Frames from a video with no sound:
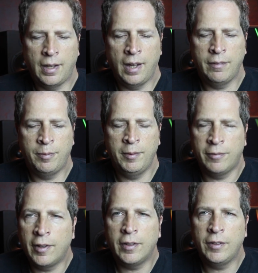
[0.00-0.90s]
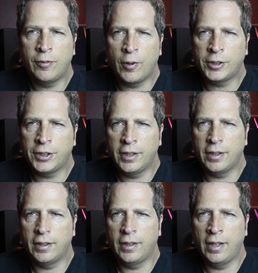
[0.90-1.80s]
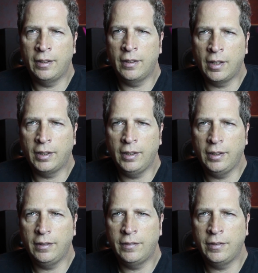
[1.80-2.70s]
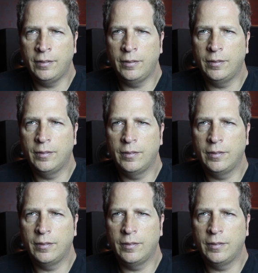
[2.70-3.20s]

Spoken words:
I've been very fortunate and lucky to